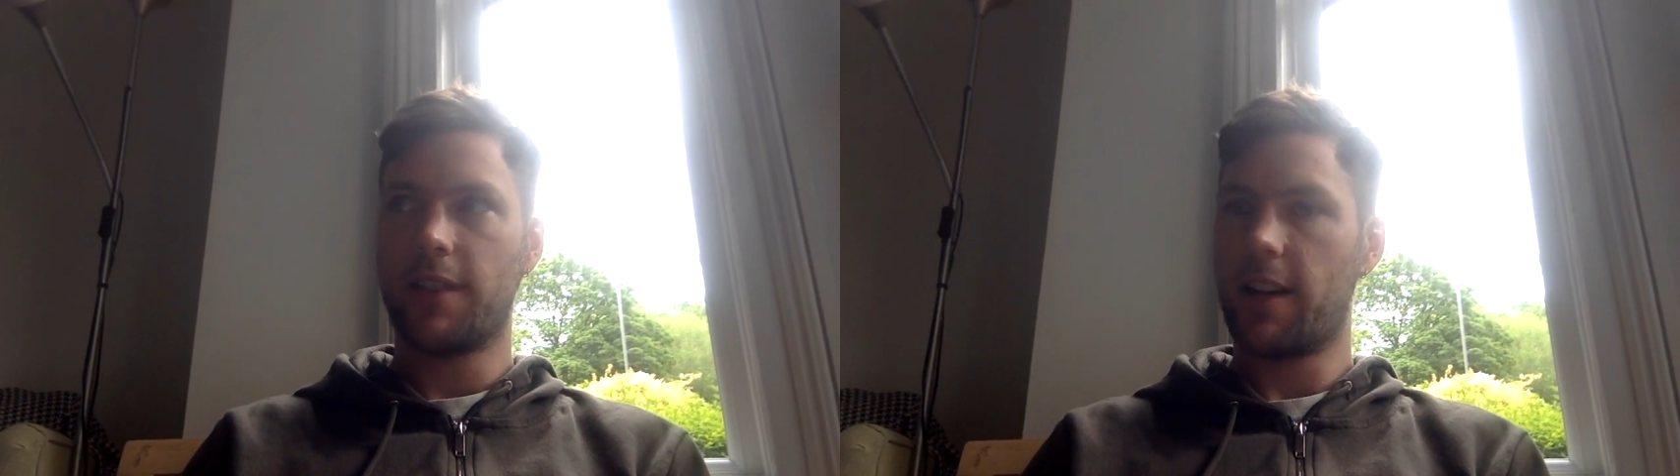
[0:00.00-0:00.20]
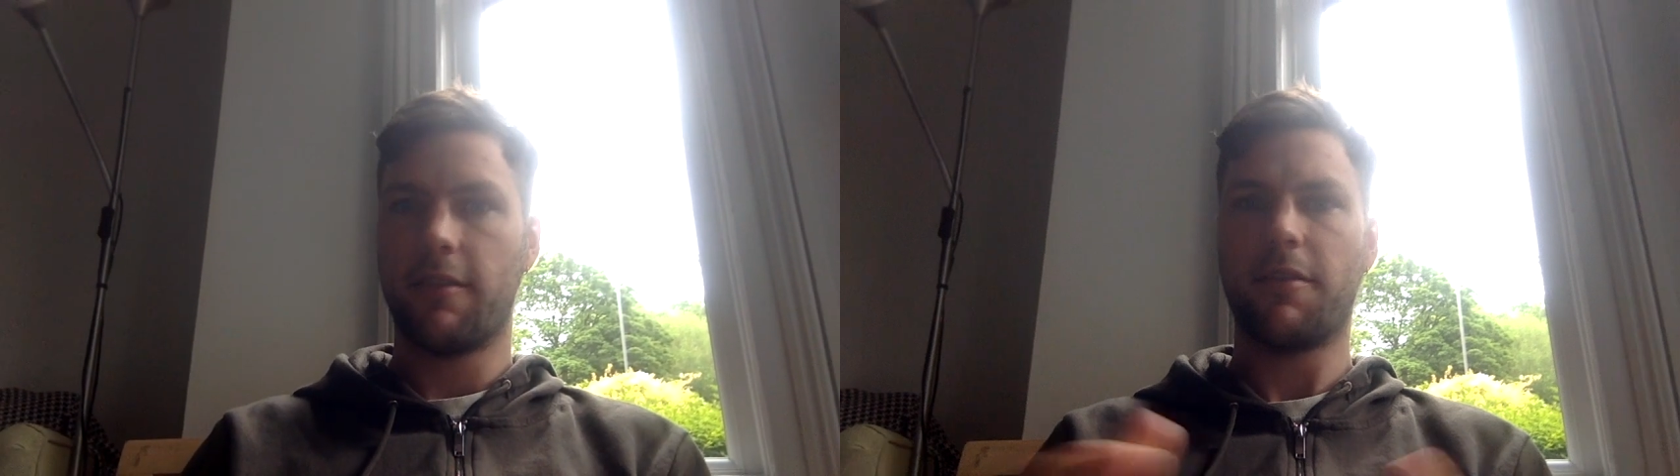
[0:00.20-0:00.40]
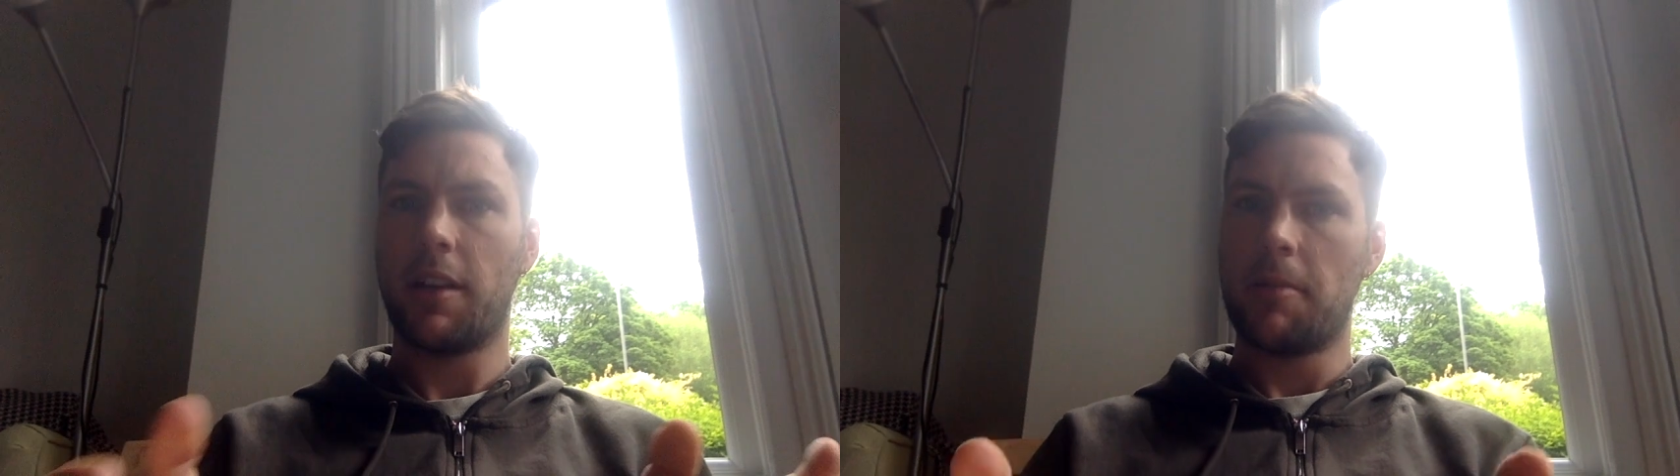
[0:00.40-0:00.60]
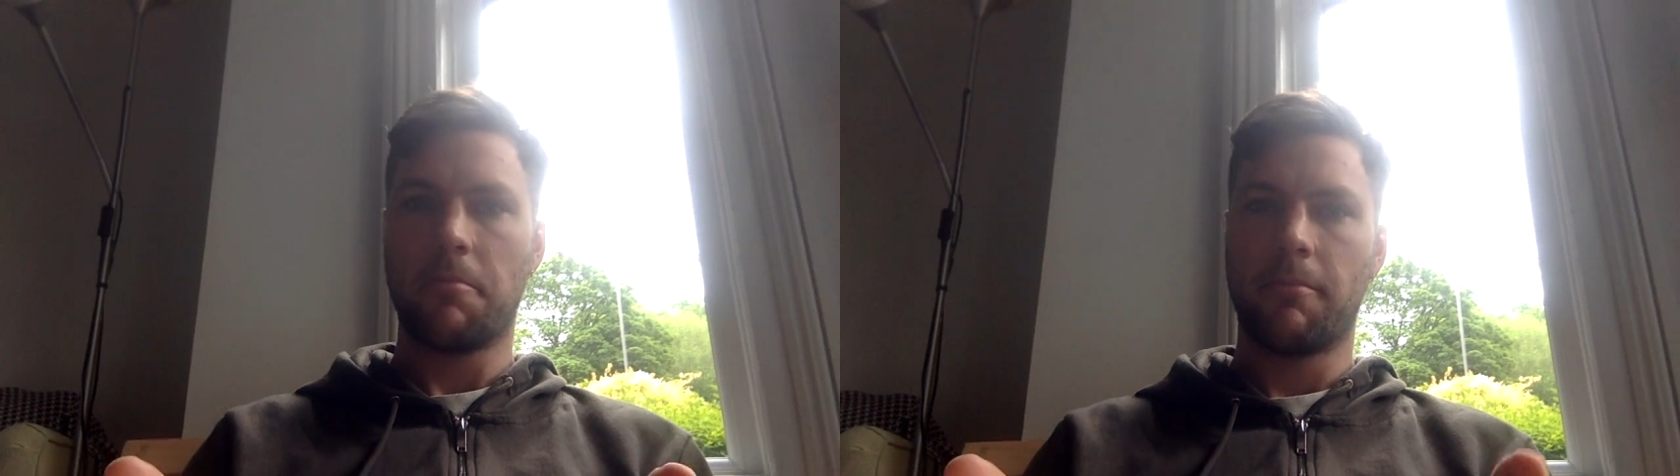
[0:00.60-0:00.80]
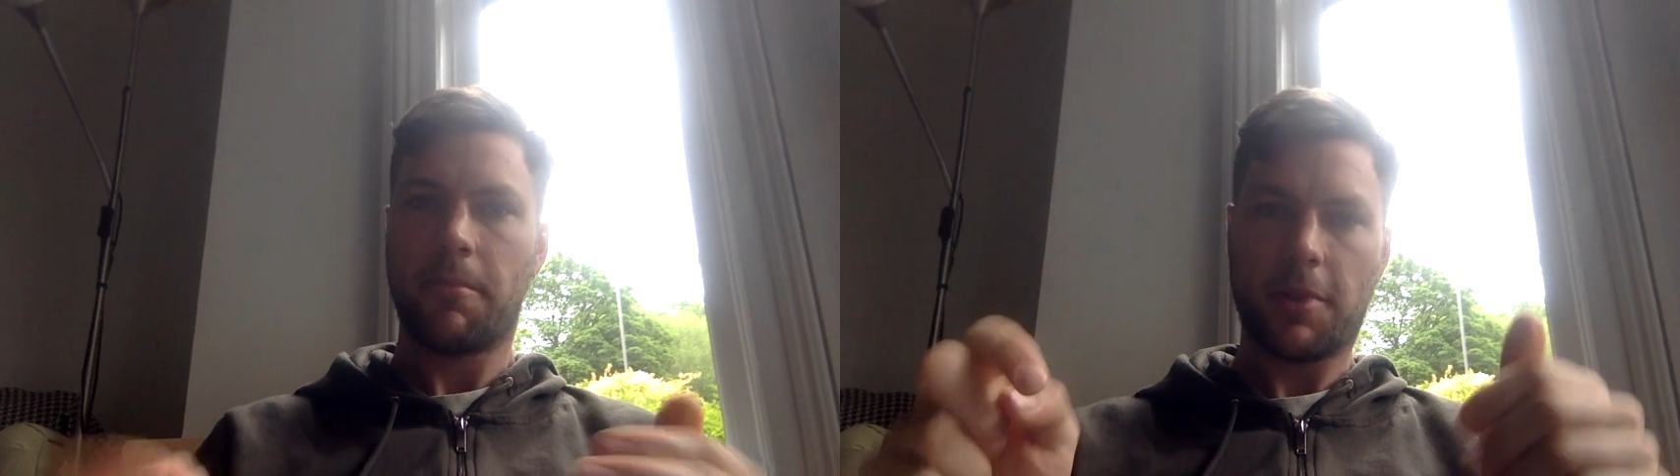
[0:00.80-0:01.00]
kind of
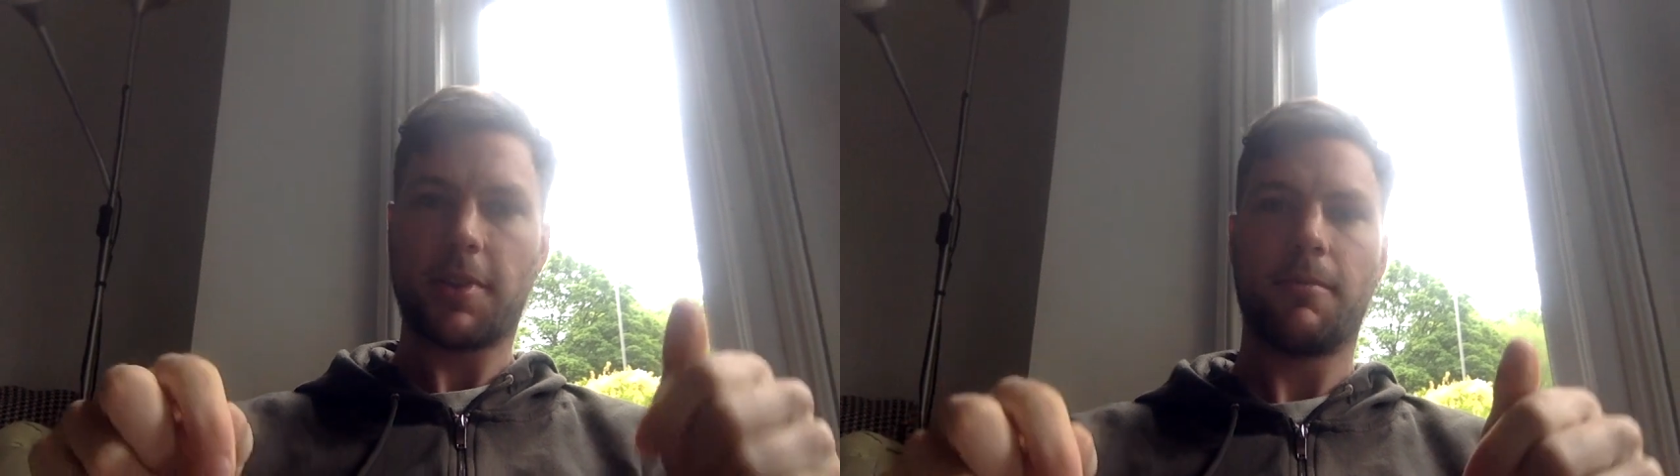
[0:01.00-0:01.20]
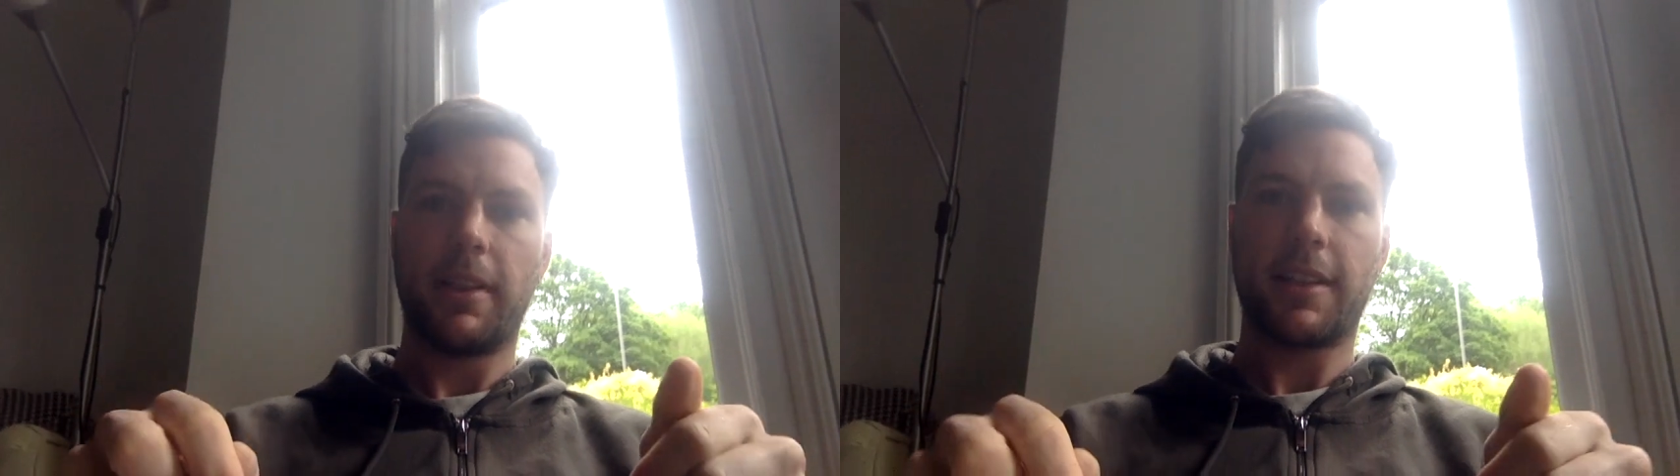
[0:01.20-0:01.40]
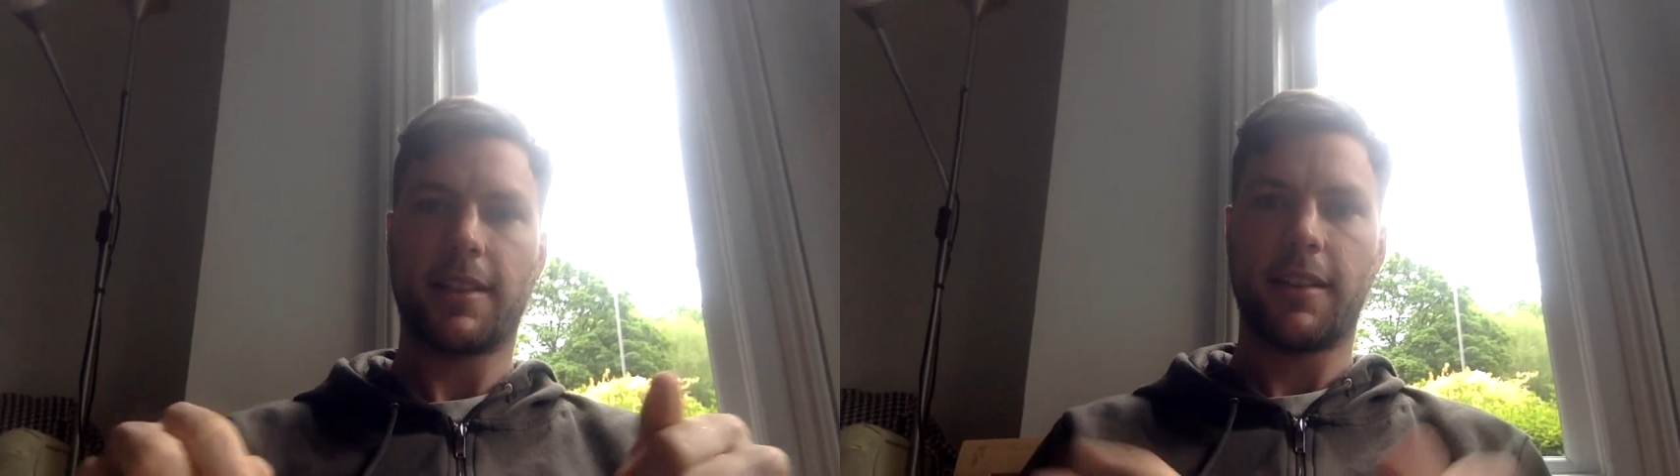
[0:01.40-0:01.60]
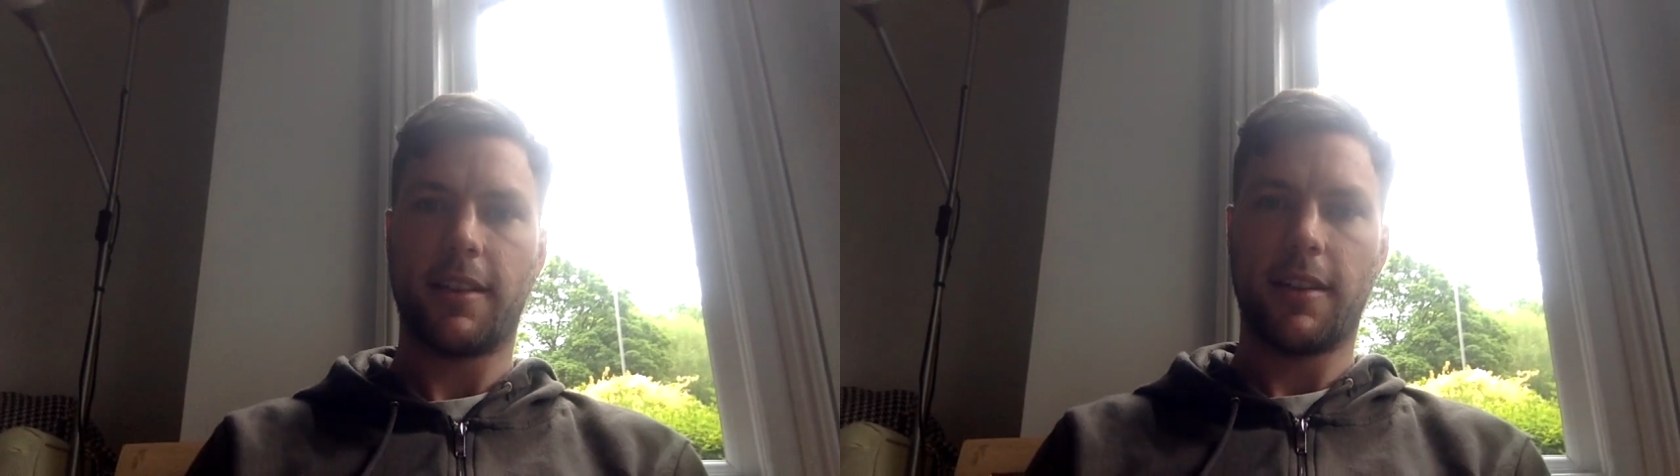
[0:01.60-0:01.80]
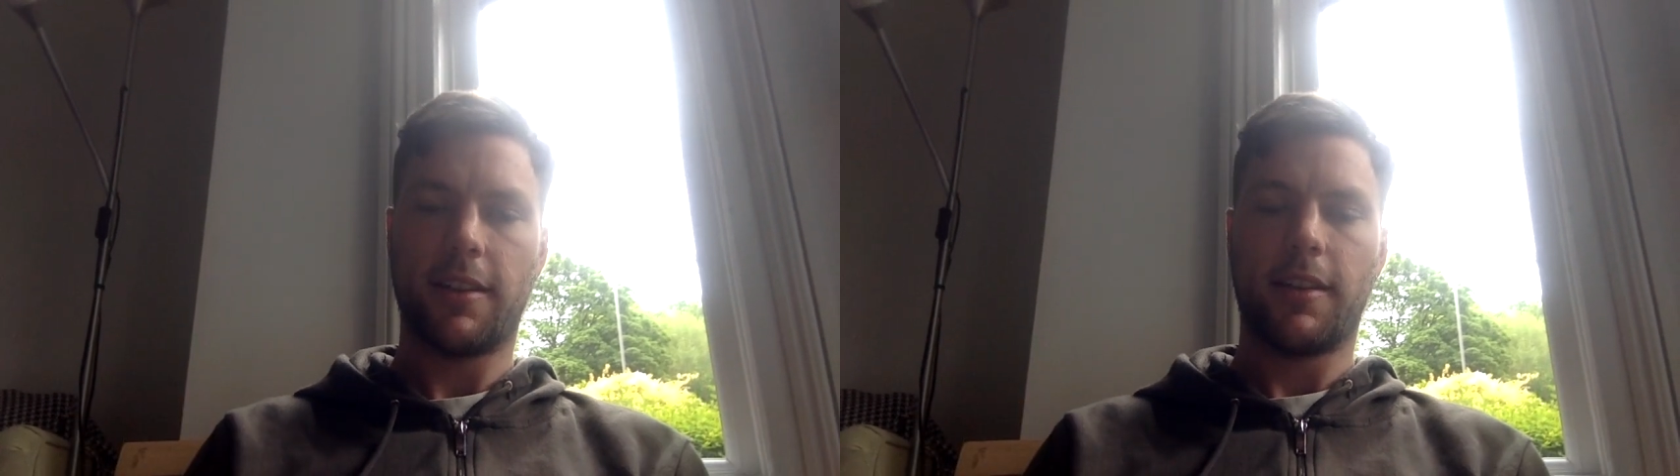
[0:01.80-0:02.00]
put some links in
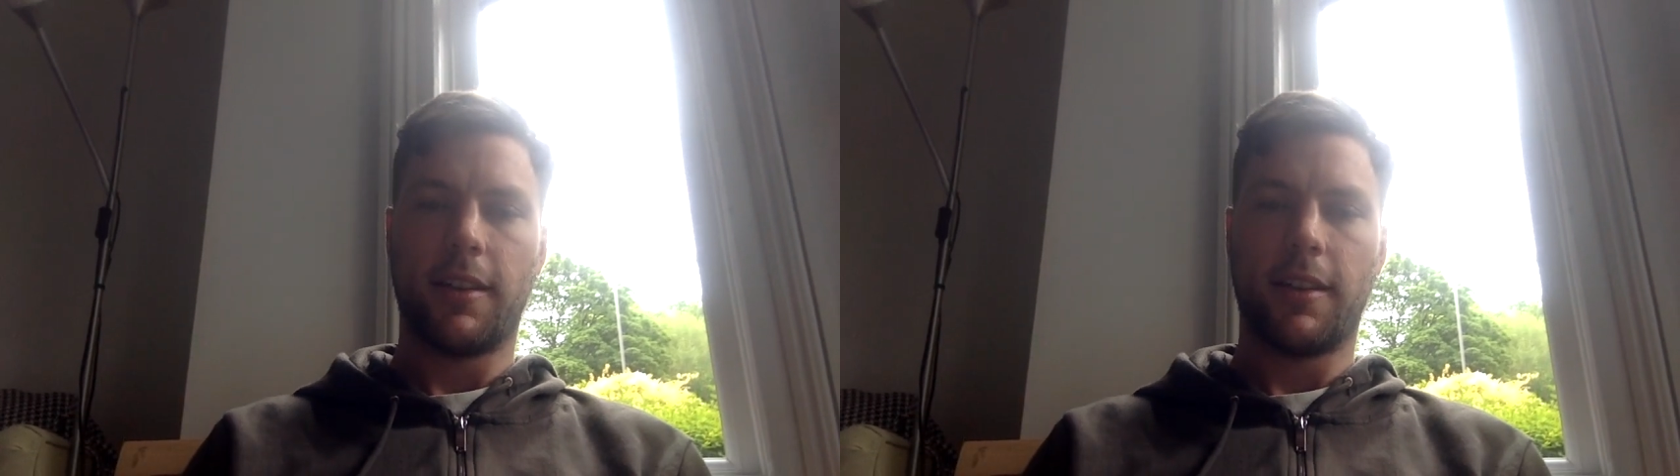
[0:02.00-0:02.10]
the